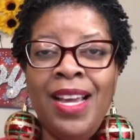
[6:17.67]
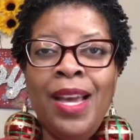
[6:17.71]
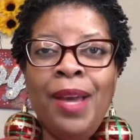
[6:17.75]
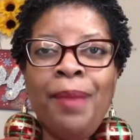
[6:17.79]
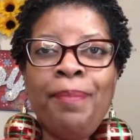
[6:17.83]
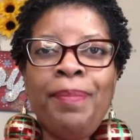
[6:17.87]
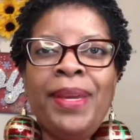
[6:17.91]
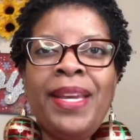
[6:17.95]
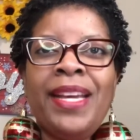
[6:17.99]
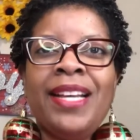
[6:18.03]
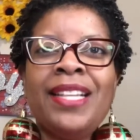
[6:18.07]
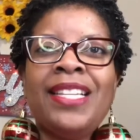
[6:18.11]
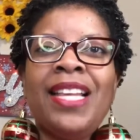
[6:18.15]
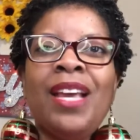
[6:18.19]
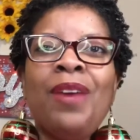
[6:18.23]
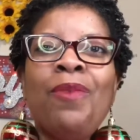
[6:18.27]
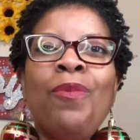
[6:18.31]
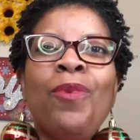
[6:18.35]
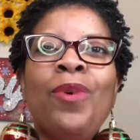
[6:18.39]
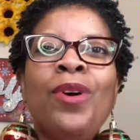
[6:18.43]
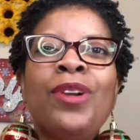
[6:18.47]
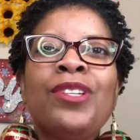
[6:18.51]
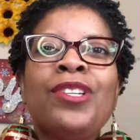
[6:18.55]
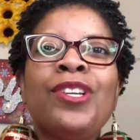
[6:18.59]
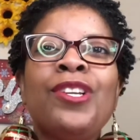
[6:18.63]
because they
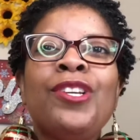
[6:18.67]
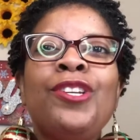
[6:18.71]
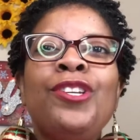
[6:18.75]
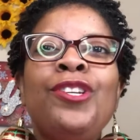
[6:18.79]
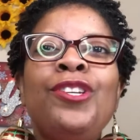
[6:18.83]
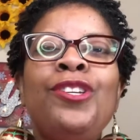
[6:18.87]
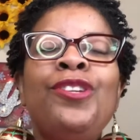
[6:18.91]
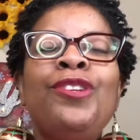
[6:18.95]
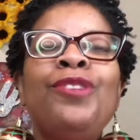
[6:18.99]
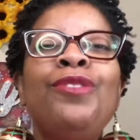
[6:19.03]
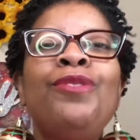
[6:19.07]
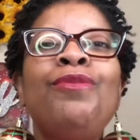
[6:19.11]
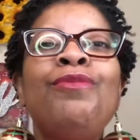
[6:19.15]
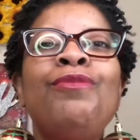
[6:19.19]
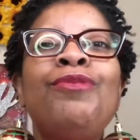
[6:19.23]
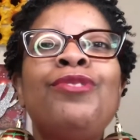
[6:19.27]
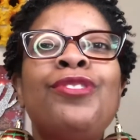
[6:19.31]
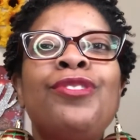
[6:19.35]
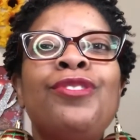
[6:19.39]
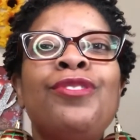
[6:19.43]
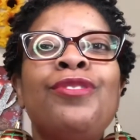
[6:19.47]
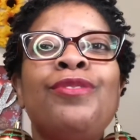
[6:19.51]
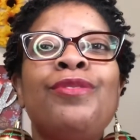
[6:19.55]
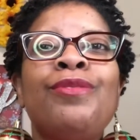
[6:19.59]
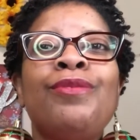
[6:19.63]
want you
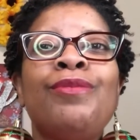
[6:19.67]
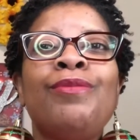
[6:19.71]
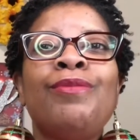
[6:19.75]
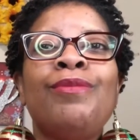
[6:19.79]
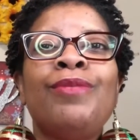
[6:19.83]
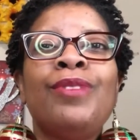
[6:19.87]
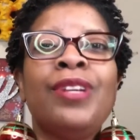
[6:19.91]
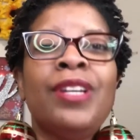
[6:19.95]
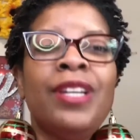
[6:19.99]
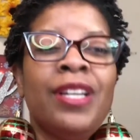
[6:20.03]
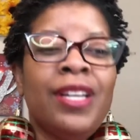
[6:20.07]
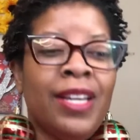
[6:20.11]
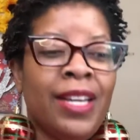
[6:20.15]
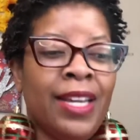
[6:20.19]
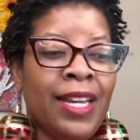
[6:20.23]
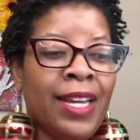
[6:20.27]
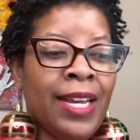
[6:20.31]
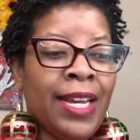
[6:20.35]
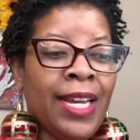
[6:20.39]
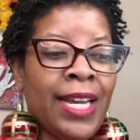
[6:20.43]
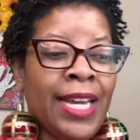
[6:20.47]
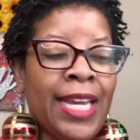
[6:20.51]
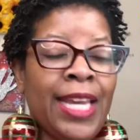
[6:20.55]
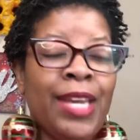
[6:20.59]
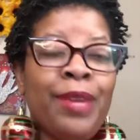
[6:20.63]
to
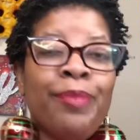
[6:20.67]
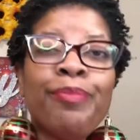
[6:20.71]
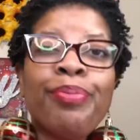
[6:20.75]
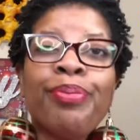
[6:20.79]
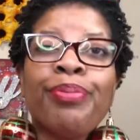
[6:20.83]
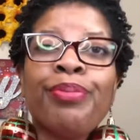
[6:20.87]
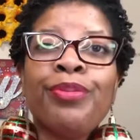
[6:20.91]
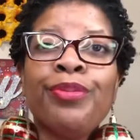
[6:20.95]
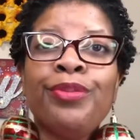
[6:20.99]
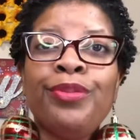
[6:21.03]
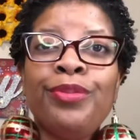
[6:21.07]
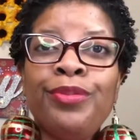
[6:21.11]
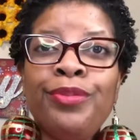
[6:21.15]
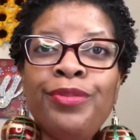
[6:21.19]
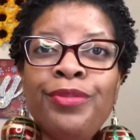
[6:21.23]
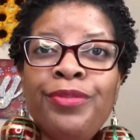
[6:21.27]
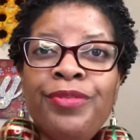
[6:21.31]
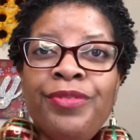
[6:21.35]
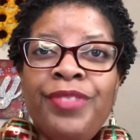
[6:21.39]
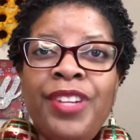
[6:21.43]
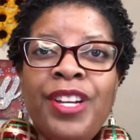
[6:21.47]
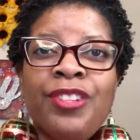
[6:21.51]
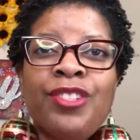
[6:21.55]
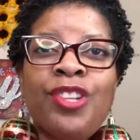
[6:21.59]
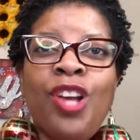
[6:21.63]
improve.
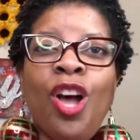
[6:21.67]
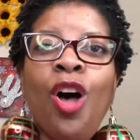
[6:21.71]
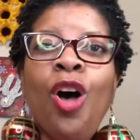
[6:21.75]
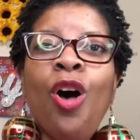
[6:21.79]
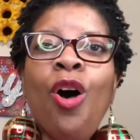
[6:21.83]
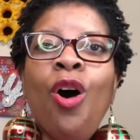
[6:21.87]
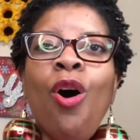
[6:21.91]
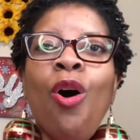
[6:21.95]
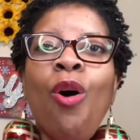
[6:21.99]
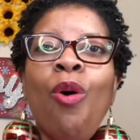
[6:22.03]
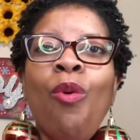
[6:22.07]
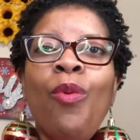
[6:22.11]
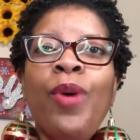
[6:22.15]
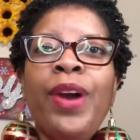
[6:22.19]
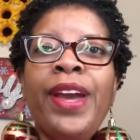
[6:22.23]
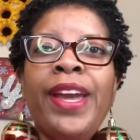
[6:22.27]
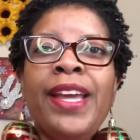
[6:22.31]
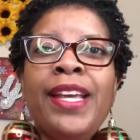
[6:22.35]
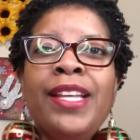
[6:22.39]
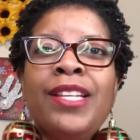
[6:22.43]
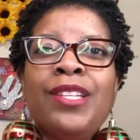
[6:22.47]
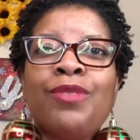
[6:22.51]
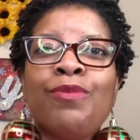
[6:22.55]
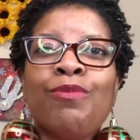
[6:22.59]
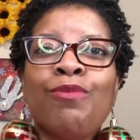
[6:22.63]
There's
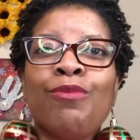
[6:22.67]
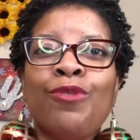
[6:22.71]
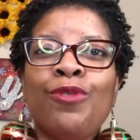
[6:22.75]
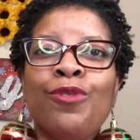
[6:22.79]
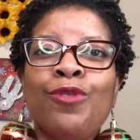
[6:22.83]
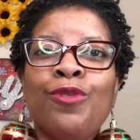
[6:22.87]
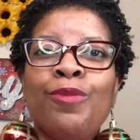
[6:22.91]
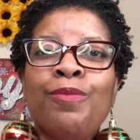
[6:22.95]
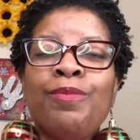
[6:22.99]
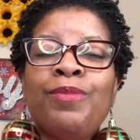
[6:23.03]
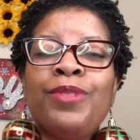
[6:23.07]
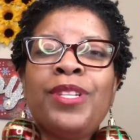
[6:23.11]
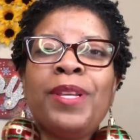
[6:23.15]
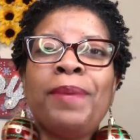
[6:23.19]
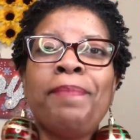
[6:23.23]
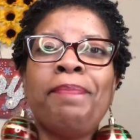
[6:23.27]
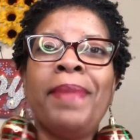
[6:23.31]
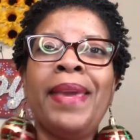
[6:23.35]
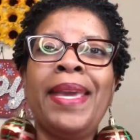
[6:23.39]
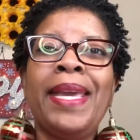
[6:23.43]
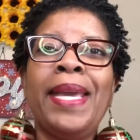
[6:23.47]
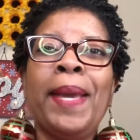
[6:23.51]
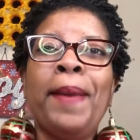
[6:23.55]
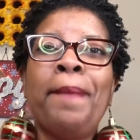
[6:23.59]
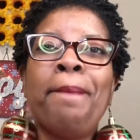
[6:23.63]
always room to
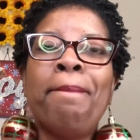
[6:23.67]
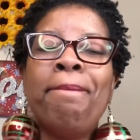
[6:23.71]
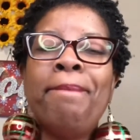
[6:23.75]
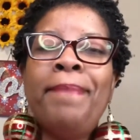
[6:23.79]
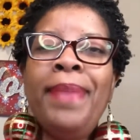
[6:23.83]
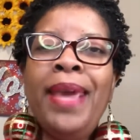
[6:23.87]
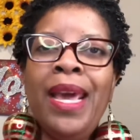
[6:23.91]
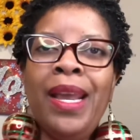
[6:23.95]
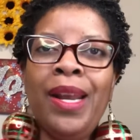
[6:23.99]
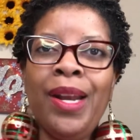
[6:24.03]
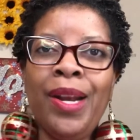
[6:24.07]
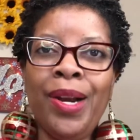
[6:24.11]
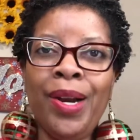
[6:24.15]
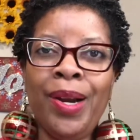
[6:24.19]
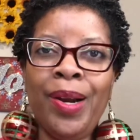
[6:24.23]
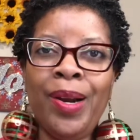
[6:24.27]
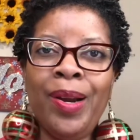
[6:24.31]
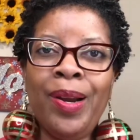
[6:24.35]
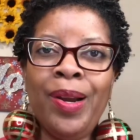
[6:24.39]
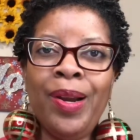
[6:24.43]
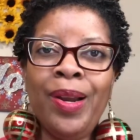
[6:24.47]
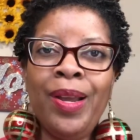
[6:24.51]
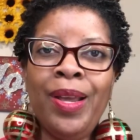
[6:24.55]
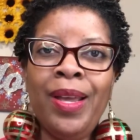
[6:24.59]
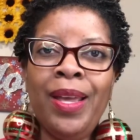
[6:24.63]
make it better.
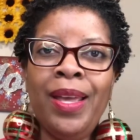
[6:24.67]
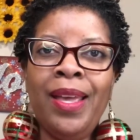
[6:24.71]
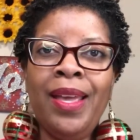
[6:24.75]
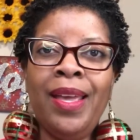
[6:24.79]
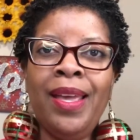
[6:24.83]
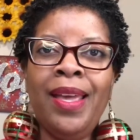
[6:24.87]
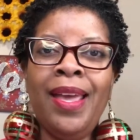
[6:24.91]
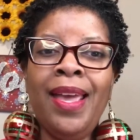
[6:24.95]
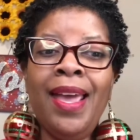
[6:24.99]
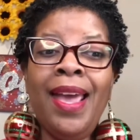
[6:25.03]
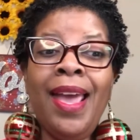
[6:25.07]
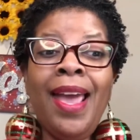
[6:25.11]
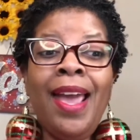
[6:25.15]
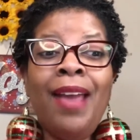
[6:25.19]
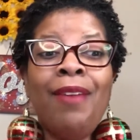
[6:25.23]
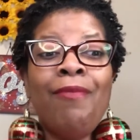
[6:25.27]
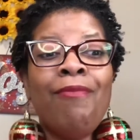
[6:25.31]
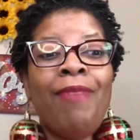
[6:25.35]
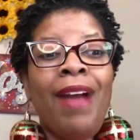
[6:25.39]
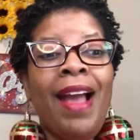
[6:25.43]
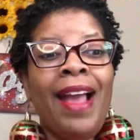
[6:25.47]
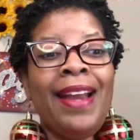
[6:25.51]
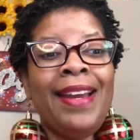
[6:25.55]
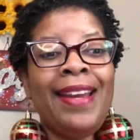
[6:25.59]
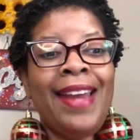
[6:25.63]

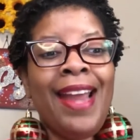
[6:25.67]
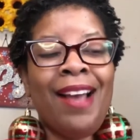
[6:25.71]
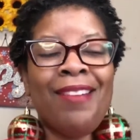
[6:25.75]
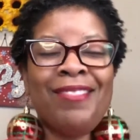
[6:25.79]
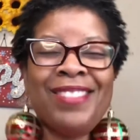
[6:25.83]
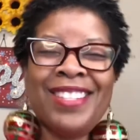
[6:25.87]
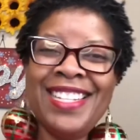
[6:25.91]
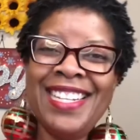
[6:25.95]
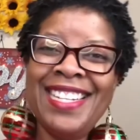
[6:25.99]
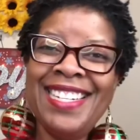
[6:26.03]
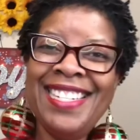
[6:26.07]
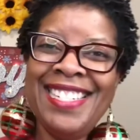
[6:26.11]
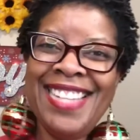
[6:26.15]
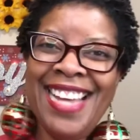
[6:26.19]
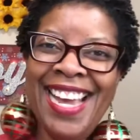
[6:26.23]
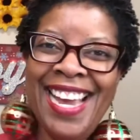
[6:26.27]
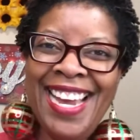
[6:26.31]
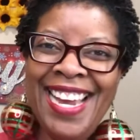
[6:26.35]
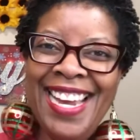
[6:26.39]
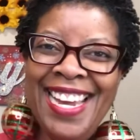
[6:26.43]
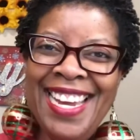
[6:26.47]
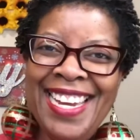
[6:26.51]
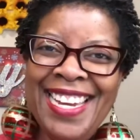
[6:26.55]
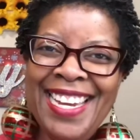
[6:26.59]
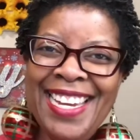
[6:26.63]
And right now,
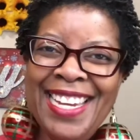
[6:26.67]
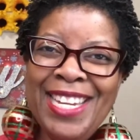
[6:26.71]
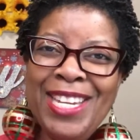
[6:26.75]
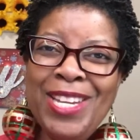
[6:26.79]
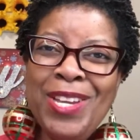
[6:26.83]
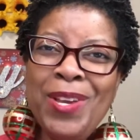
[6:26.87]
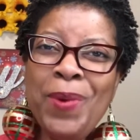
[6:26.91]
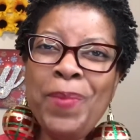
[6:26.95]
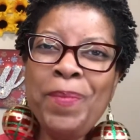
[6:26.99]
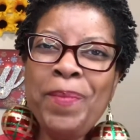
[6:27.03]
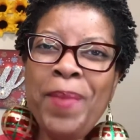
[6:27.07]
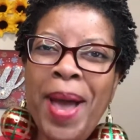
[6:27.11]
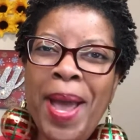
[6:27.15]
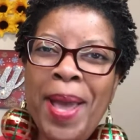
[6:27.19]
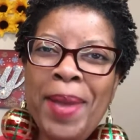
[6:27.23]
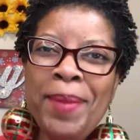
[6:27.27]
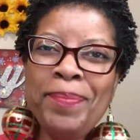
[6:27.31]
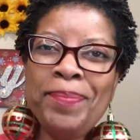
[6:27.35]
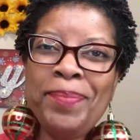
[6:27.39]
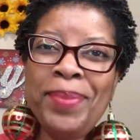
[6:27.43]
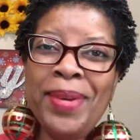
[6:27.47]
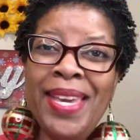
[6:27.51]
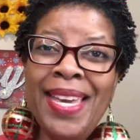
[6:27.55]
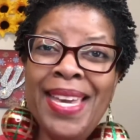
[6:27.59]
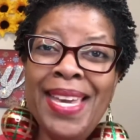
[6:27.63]
today, you
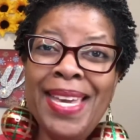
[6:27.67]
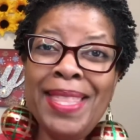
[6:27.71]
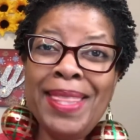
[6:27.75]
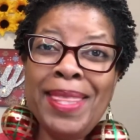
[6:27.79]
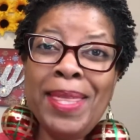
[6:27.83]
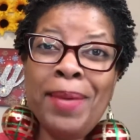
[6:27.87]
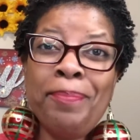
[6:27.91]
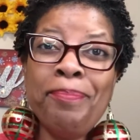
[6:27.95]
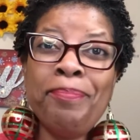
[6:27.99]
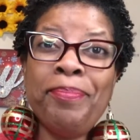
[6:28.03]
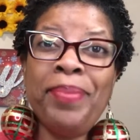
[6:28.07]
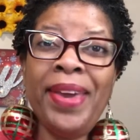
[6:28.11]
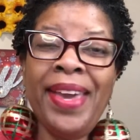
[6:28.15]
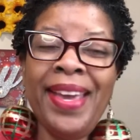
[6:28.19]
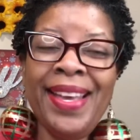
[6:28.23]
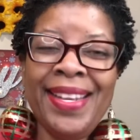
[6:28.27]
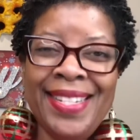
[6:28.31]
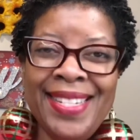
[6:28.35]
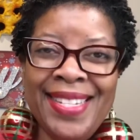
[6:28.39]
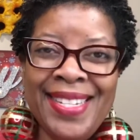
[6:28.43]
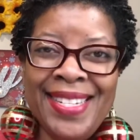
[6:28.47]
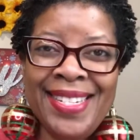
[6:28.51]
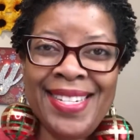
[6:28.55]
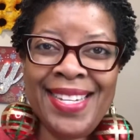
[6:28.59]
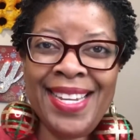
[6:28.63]
might be the
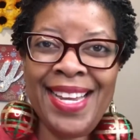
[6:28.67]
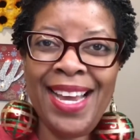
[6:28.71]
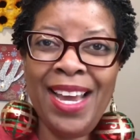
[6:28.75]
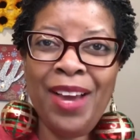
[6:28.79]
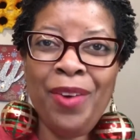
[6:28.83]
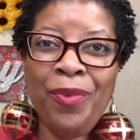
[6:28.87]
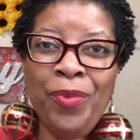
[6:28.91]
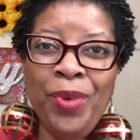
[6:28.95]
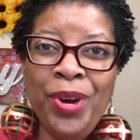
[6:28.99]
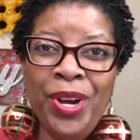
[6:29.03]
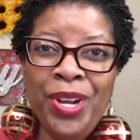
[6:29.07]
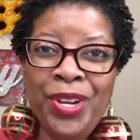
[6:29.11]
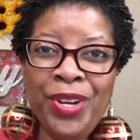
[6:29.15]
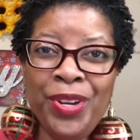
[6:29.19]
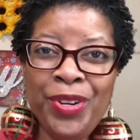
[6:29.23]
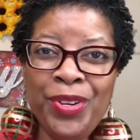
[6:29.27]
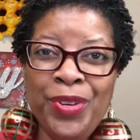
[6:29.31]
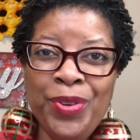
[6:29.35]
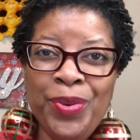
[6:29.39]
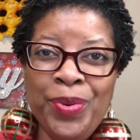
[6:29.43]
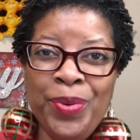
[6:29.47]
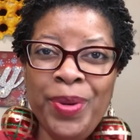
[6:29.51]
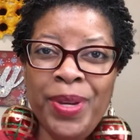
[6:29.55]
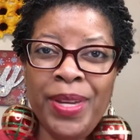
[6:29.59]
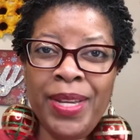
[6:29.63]
best at what you're
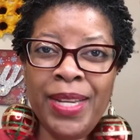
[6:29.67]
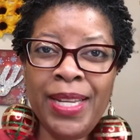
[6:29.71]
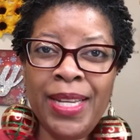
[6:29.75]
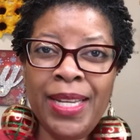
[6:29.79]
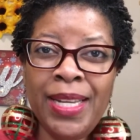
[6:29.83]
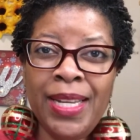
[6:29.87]
doing,